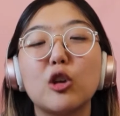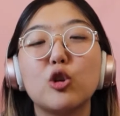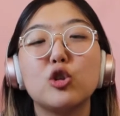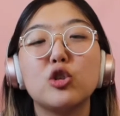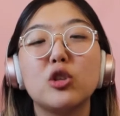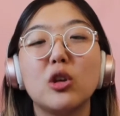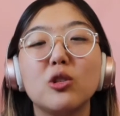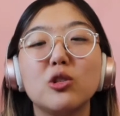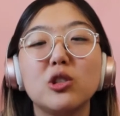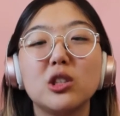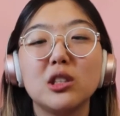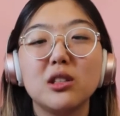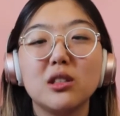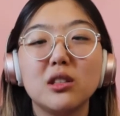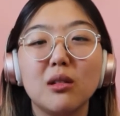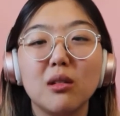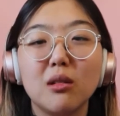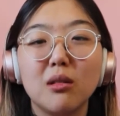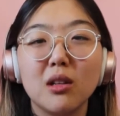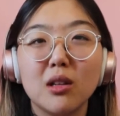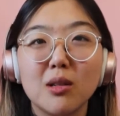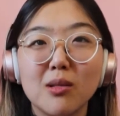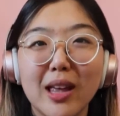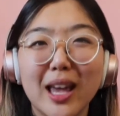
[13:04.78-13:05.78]
so
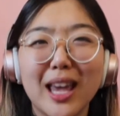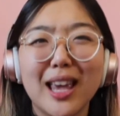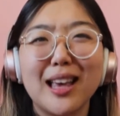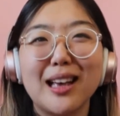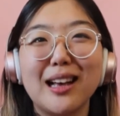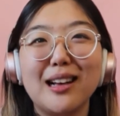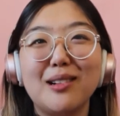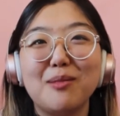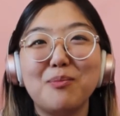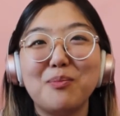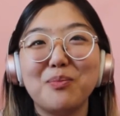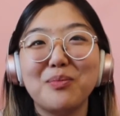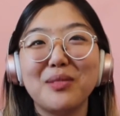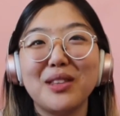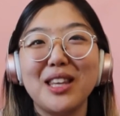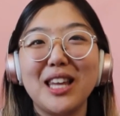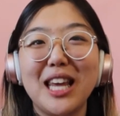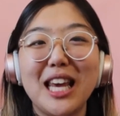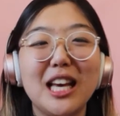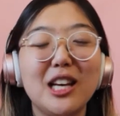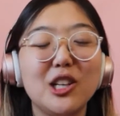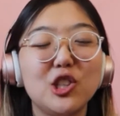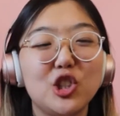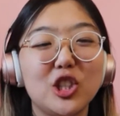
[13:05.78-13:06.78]
like
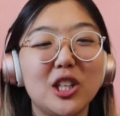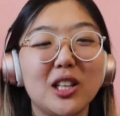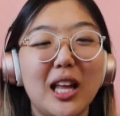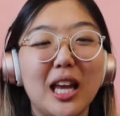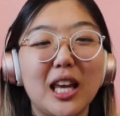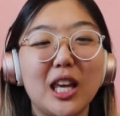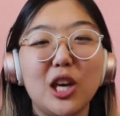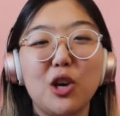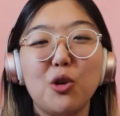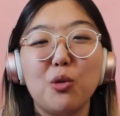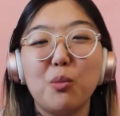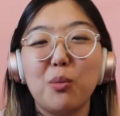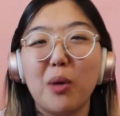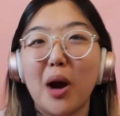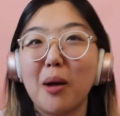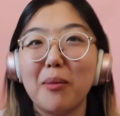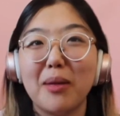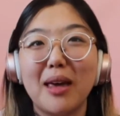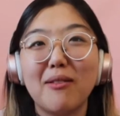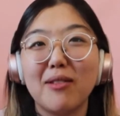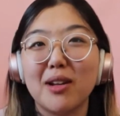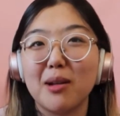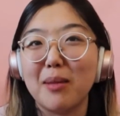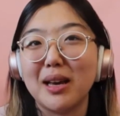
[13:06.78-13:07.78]
niche, and like you
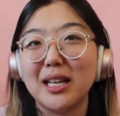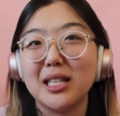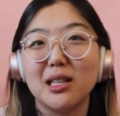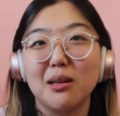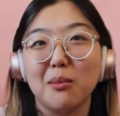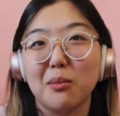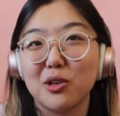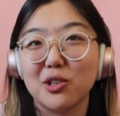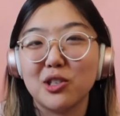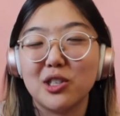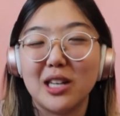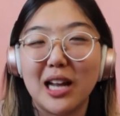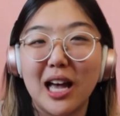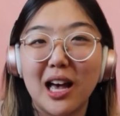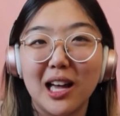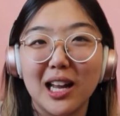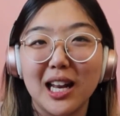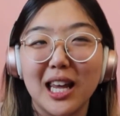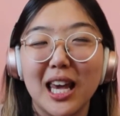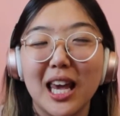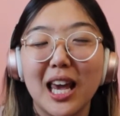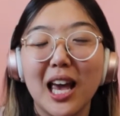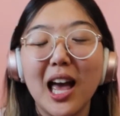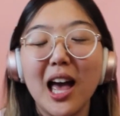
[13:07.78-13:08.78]
probably have an amazing
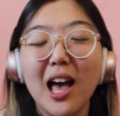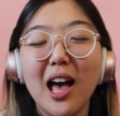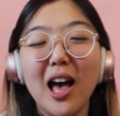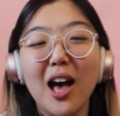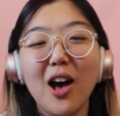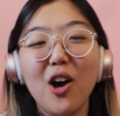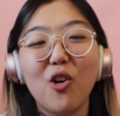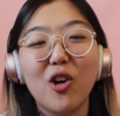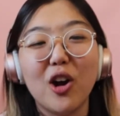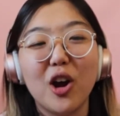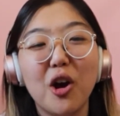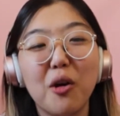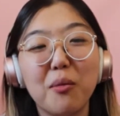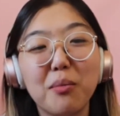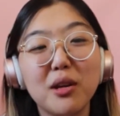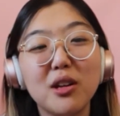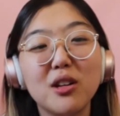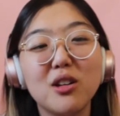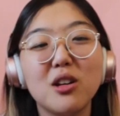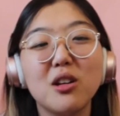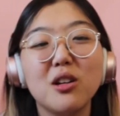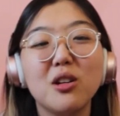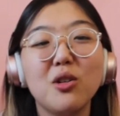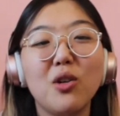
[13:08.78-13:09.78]
personality, or I hope you
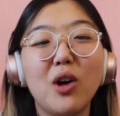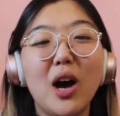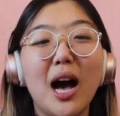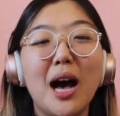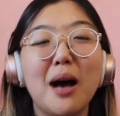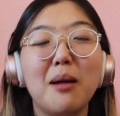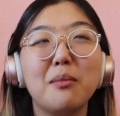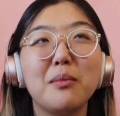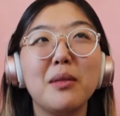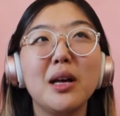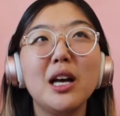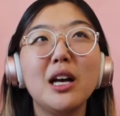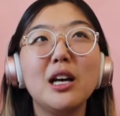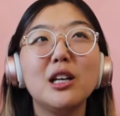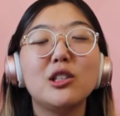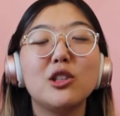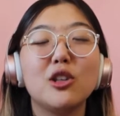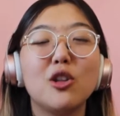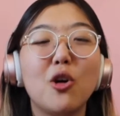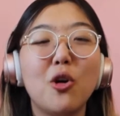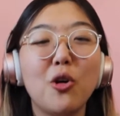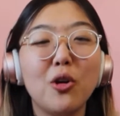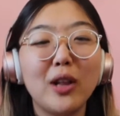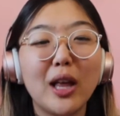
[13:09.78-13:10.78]
do. So
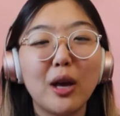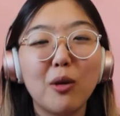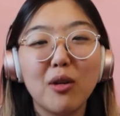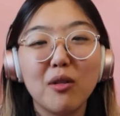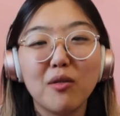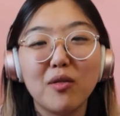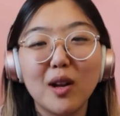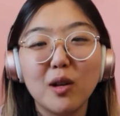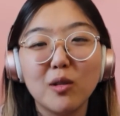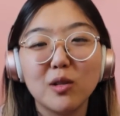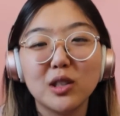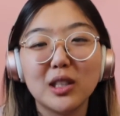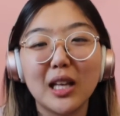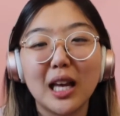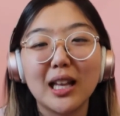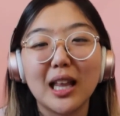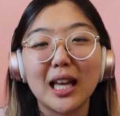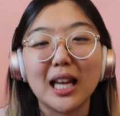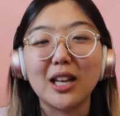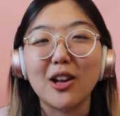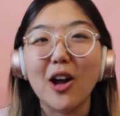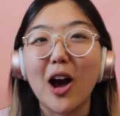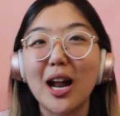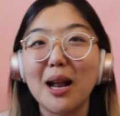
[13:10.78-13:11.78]
the whole, like when Finn was saying
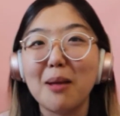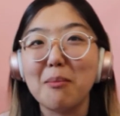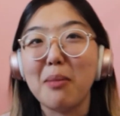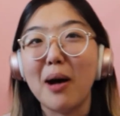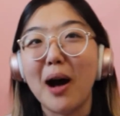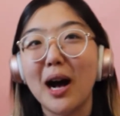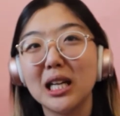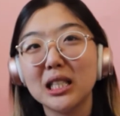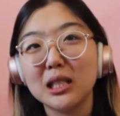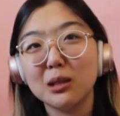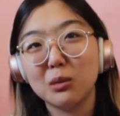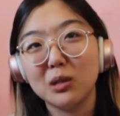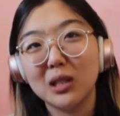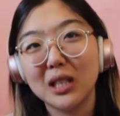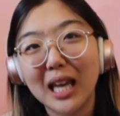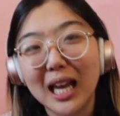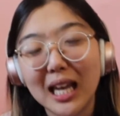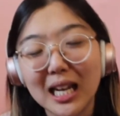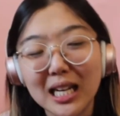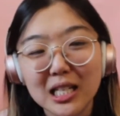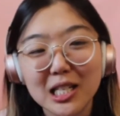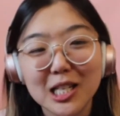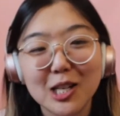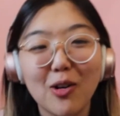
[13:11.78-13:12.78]
like not impossible to
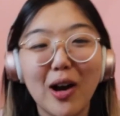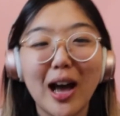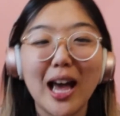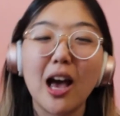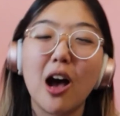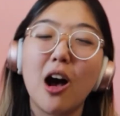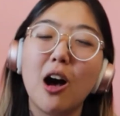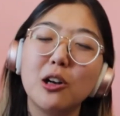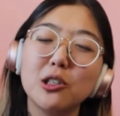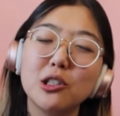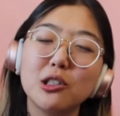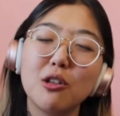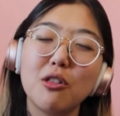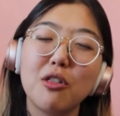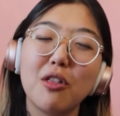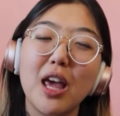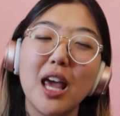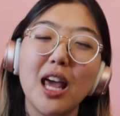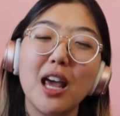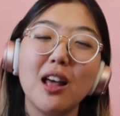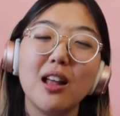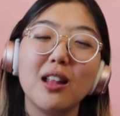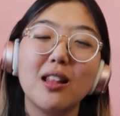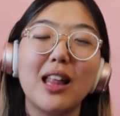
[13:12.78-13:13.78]
get into, I also
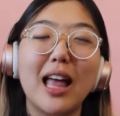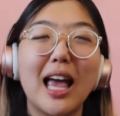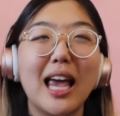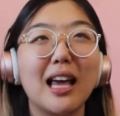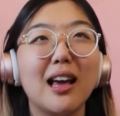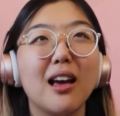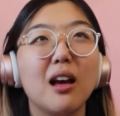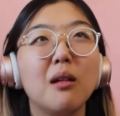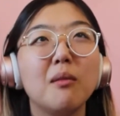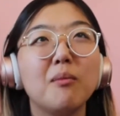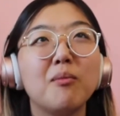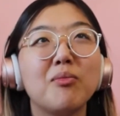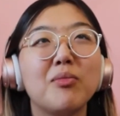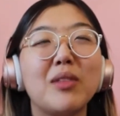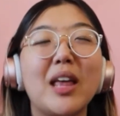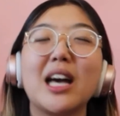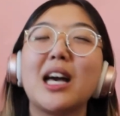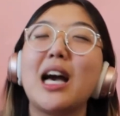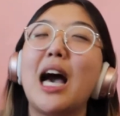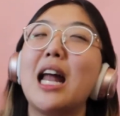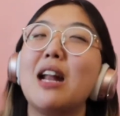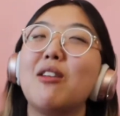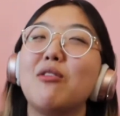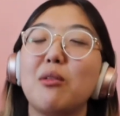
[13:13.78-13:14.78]
think like that
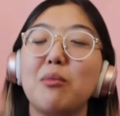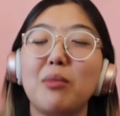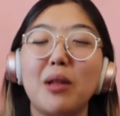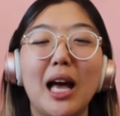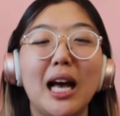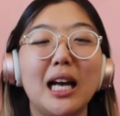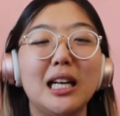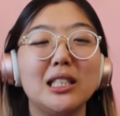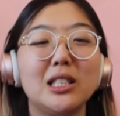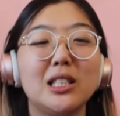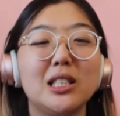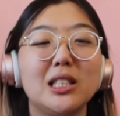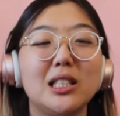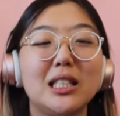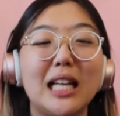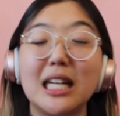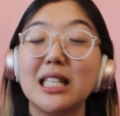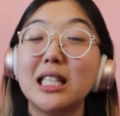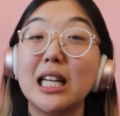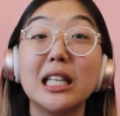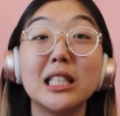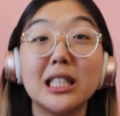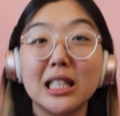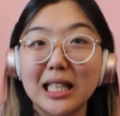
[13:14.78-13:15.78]
kind of applies,
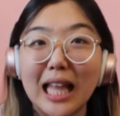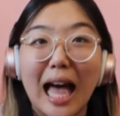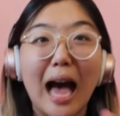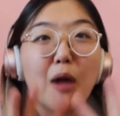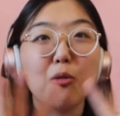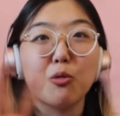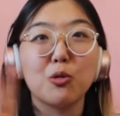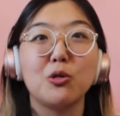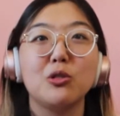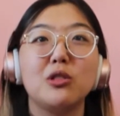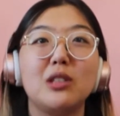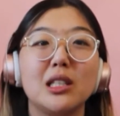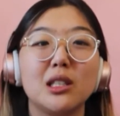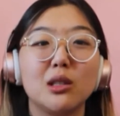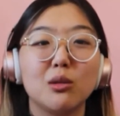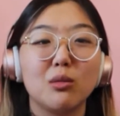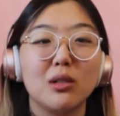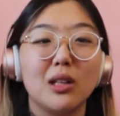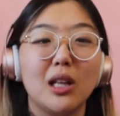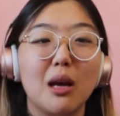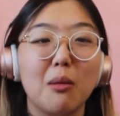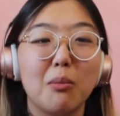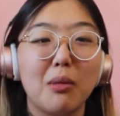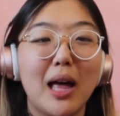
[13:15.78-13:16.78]
that rule doesn't
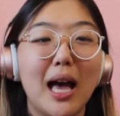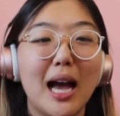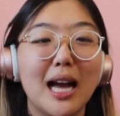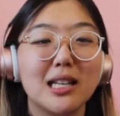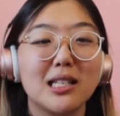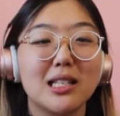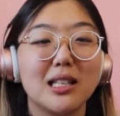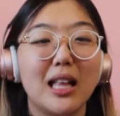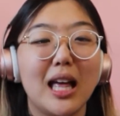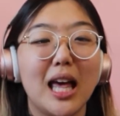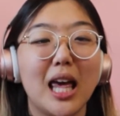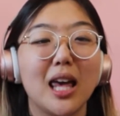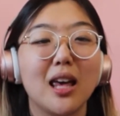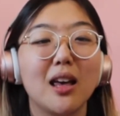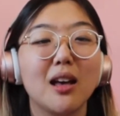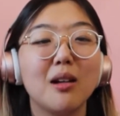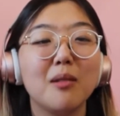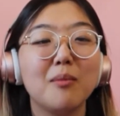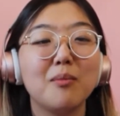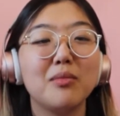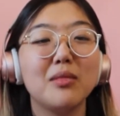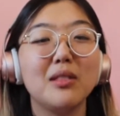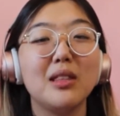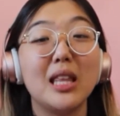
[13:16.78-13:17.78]
really apply to like
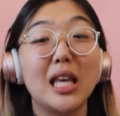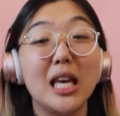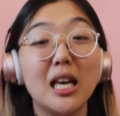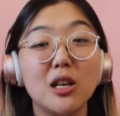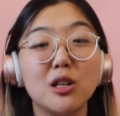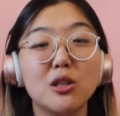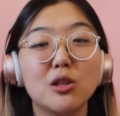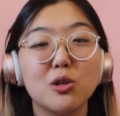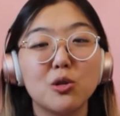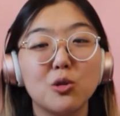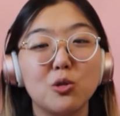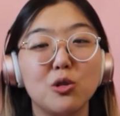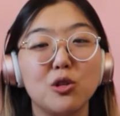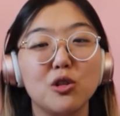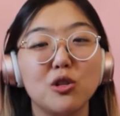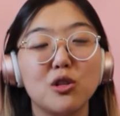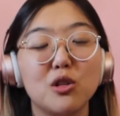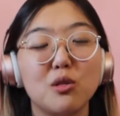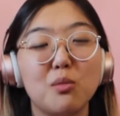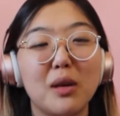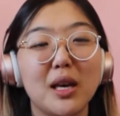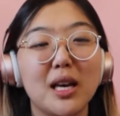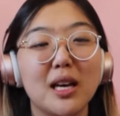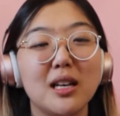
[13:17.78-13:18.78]
these
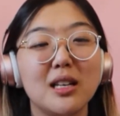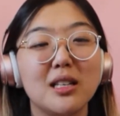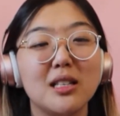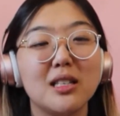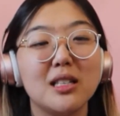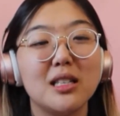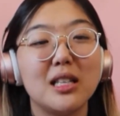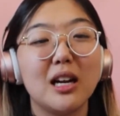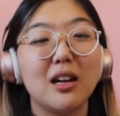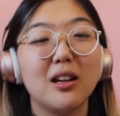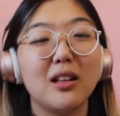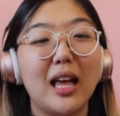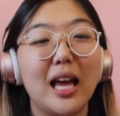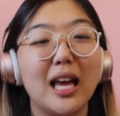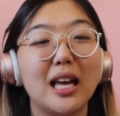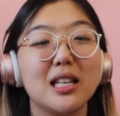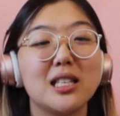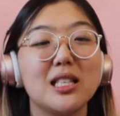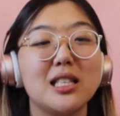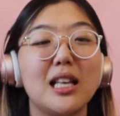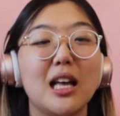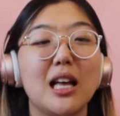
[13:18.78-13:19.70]
schools, because they're like